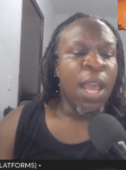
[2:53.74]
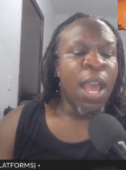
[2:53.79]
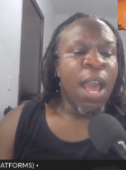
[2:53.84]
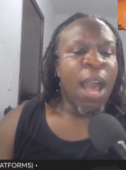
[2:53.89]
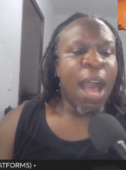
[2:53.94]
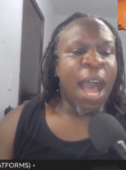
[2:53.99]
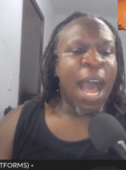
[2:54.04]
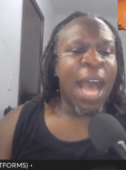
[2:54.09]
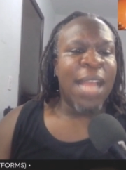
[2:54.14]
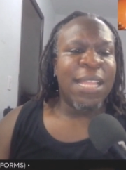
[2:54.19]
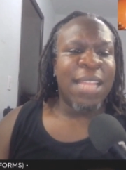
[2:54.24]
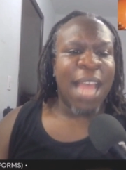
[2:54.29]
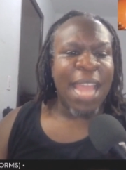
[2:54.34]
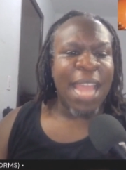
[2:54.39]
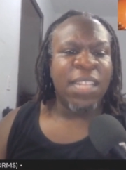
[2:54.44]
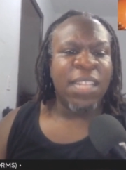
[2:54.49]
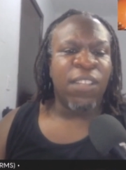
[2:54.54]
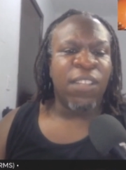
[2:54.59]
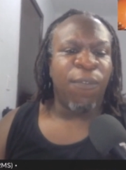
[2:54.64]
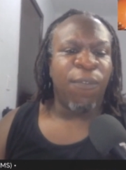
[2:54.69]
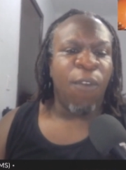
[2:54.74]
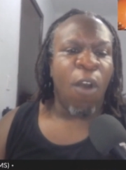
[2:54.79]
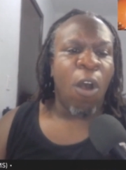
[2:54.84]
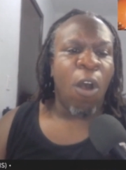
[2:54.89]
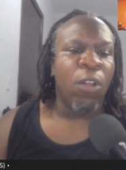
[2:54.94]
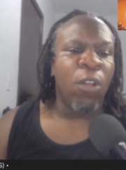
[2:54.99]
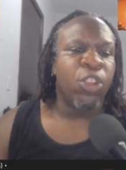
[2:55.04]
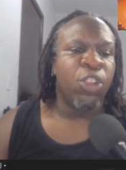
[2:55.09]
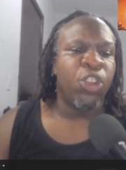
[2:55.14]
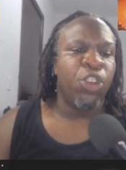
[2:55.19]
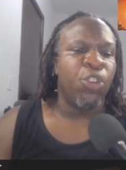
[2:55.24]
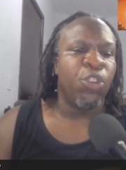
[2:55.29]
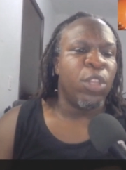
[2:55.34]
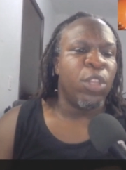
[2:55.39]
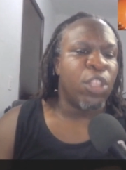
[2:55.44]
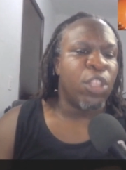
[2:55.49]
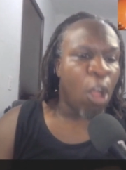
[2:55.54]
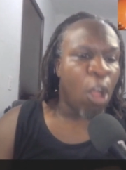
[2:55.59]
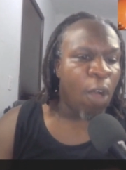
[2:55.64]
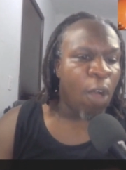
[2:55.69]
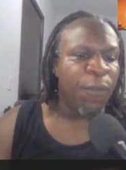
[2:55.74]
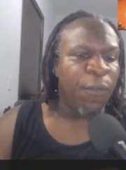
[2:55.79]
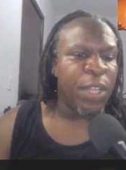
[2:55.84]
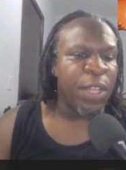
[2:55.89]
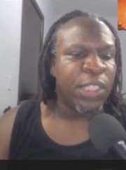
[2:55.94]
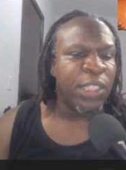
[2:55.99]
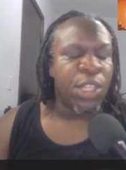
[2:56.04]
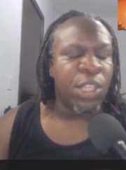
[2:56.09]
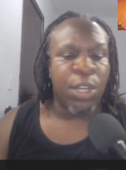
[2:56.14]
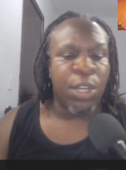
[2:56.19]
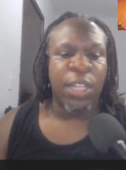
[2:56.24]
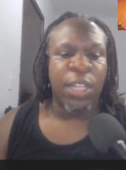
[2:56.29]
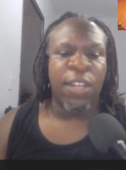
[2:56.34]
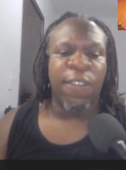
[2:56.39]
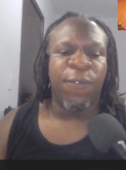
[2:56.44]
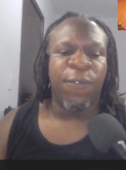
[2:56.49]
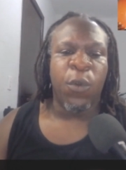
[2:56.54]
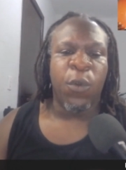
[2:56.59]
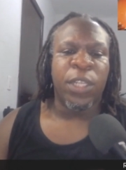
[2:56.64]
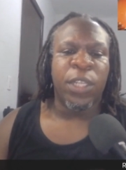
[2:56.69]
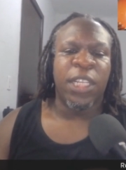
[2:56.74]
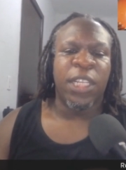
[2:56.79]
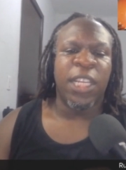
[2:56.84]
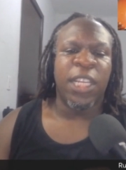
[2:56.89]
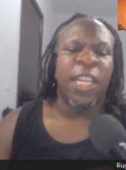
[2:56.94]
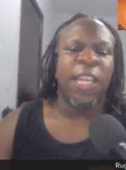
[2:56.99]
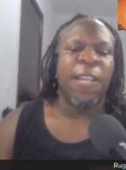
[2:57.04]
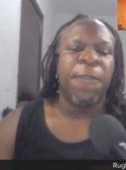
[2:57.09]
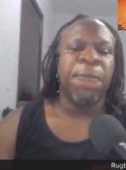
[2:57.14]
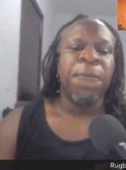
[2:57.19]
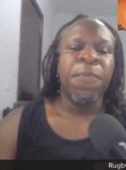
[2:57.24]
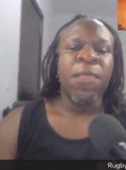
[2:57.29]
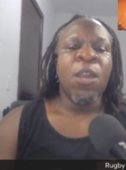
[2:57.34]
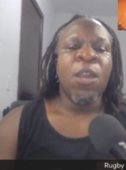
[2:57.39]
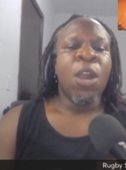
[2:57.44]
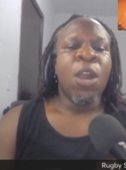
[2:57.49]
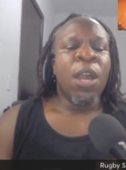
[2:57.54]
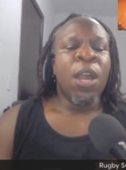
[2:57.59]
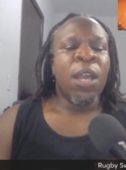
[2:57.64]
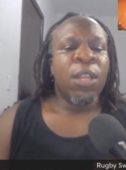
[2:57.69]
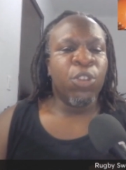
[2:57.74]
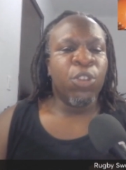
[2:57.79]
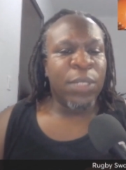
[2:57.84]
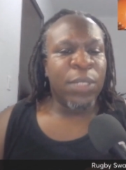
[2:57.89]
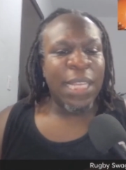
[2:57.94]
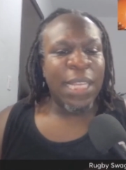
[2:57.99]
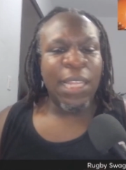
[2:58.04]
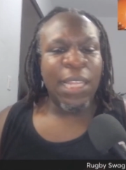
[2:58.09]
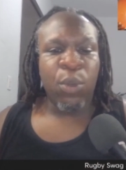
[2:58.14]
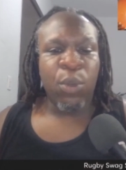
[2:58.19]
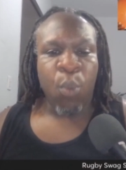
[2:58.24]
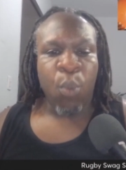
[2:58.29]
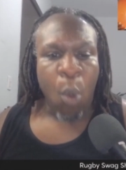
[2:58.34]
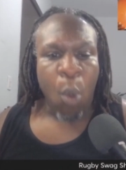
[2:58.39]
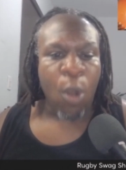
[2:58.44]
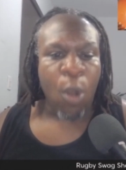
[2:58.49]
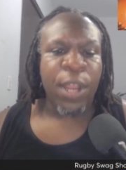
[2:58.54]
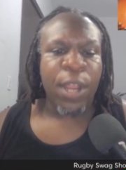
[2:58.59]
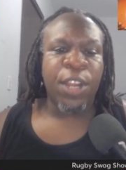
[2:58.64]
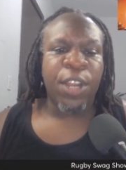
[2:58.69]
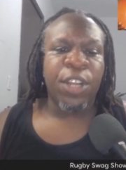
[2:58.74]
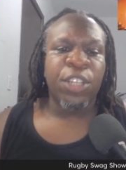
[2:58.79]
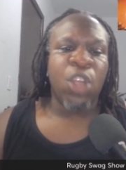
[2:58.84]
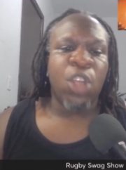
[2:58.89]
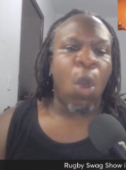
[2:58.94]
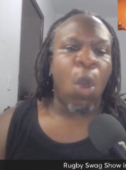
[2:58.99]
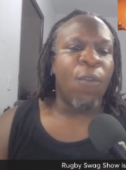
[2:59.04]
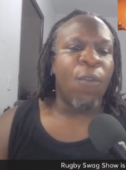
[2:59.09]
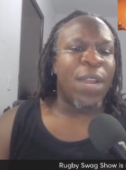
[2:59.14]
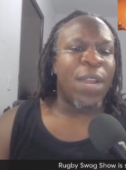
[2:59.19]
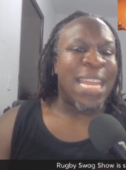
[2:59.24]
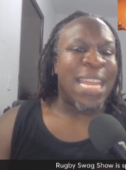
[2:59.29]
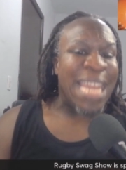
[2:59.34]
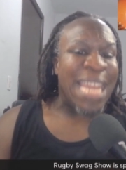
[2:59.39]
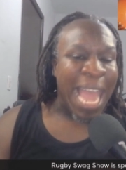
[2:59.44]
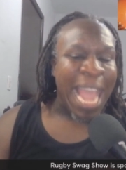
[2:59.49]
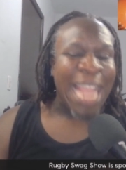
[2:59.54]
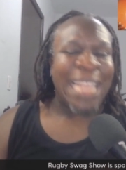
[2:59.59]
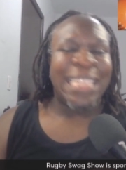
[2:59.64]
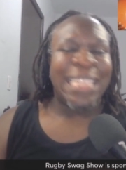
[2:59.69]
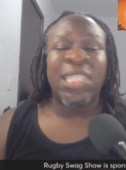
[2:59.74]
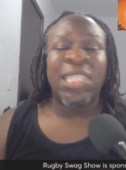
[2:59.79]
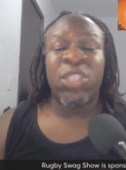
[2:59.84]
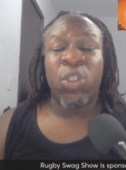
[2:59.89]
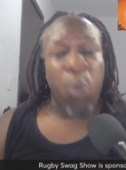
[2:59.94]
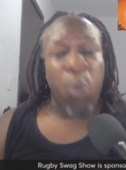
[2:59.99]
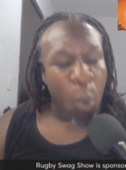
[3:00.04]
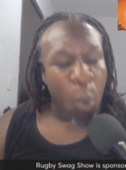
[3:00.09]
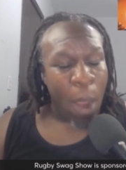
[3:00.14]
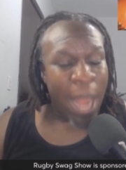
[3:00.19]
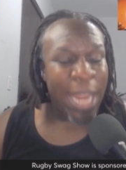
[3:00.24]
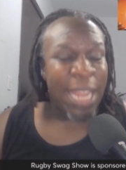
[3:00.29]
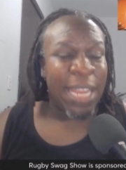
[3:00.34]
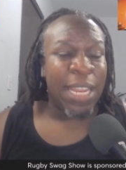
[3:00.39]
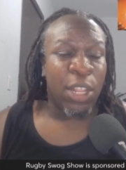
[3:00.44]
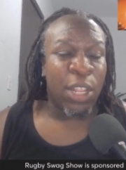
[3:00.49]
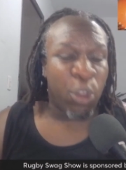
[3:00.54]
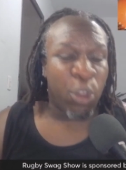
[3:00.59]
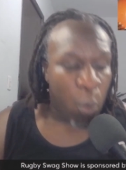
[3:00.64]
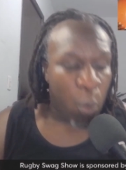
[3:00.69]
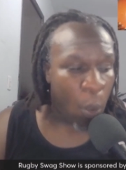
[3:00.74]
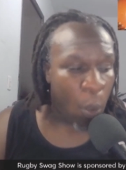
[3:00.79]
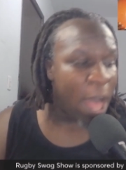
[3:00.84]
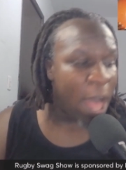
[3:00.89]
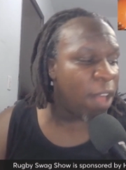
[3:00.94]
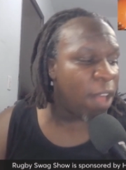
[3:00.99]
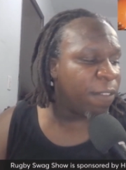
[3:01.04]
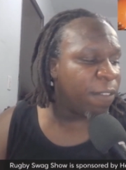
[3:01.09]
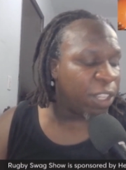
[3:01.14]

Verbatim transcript: Uh, Titans fall to the Dolphins, 30 to 14. New Zealand Warriors over Knights, 20 to 12.